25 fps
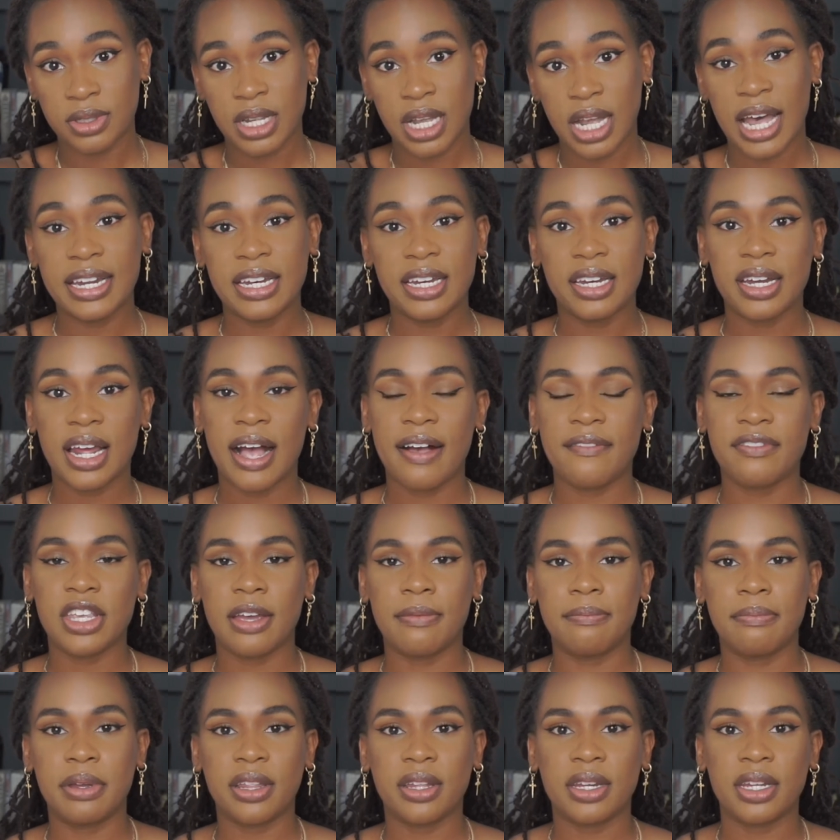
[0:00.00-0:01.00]
I didn't have the
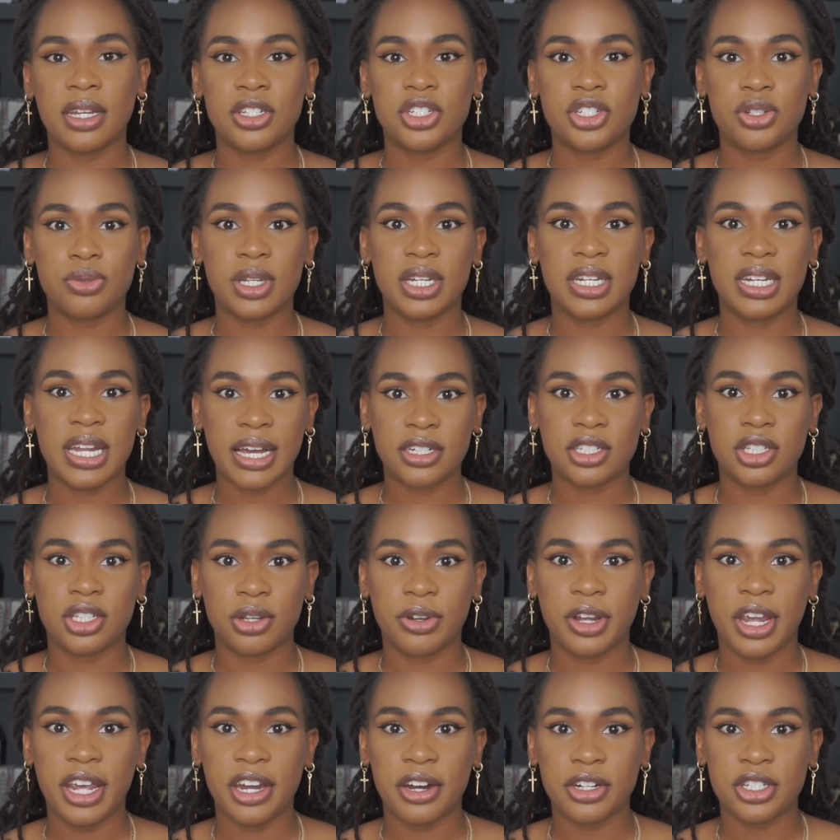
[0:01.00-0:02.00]
ability to connect to the
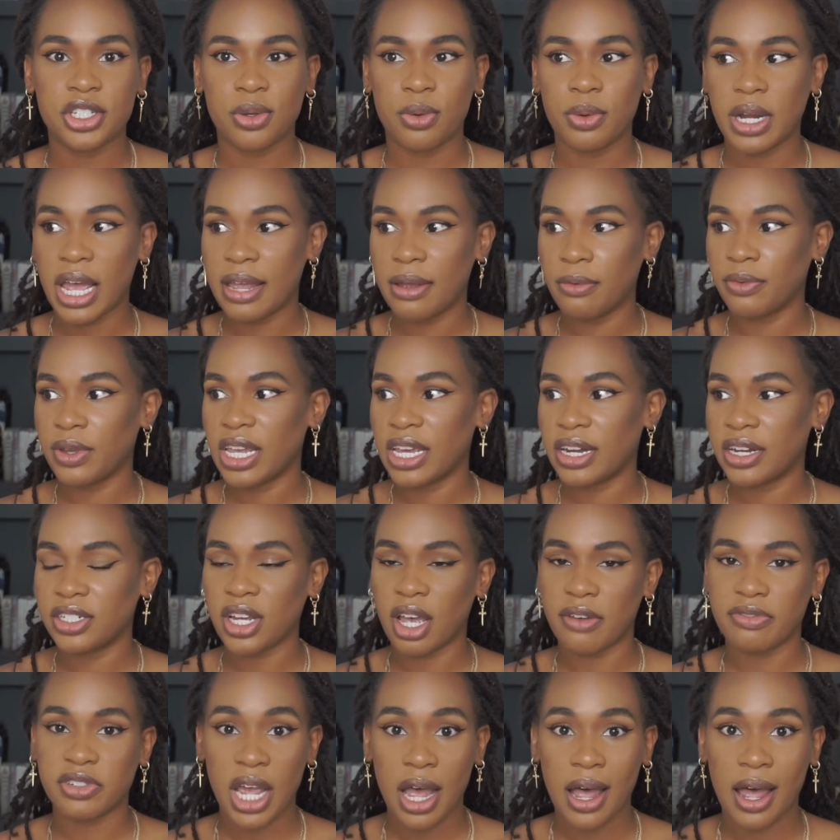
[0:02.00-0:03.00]
creator. So when I hit a
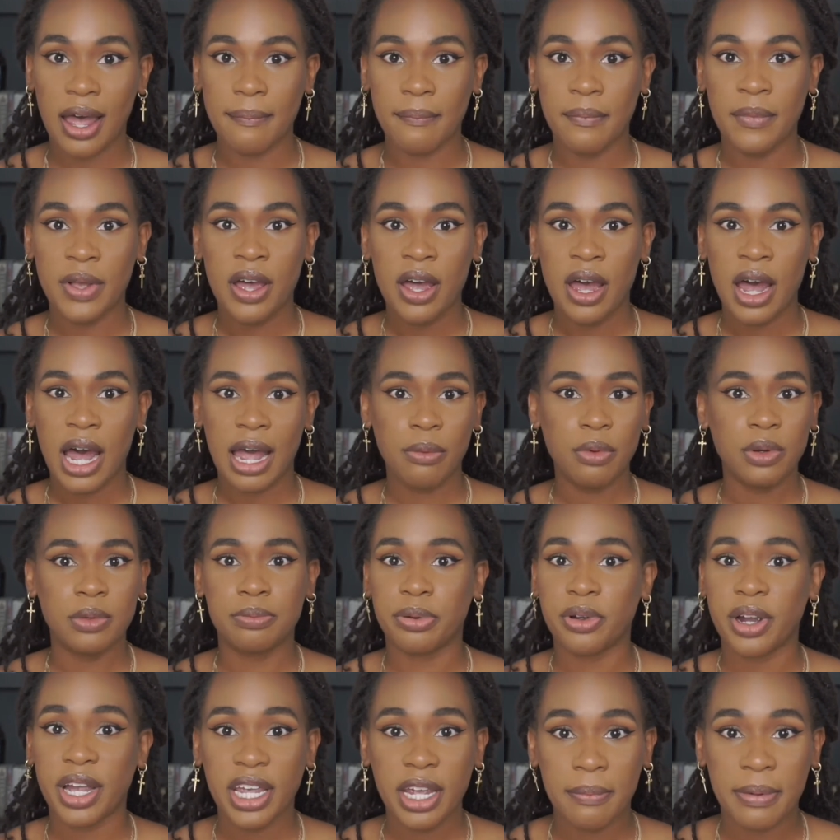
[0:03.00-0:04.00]
tough time, I
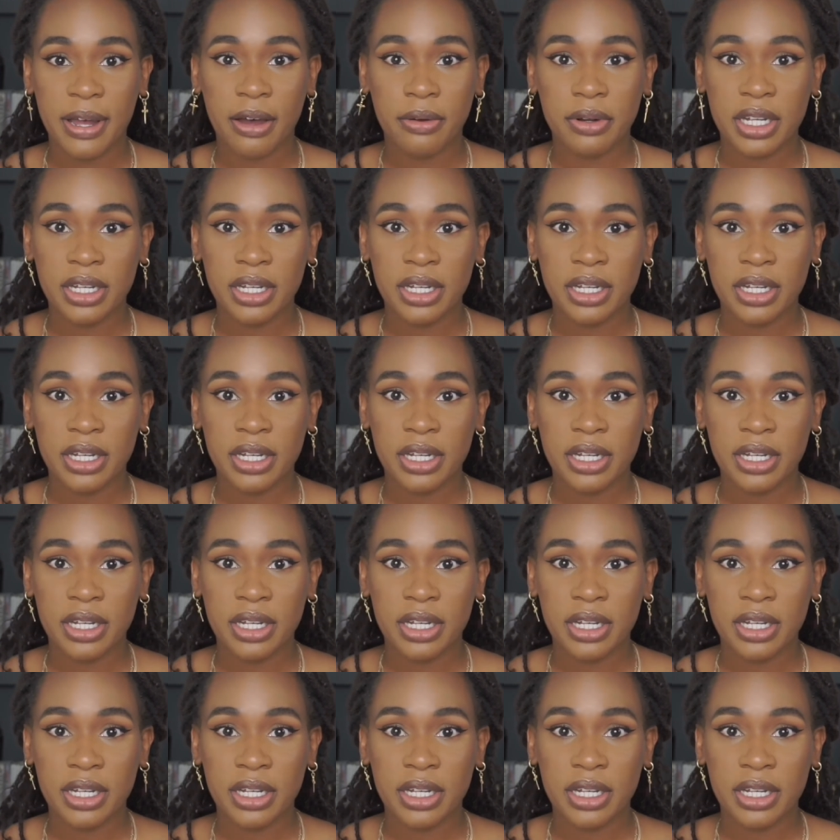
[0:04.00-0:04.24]
wouldn't pray about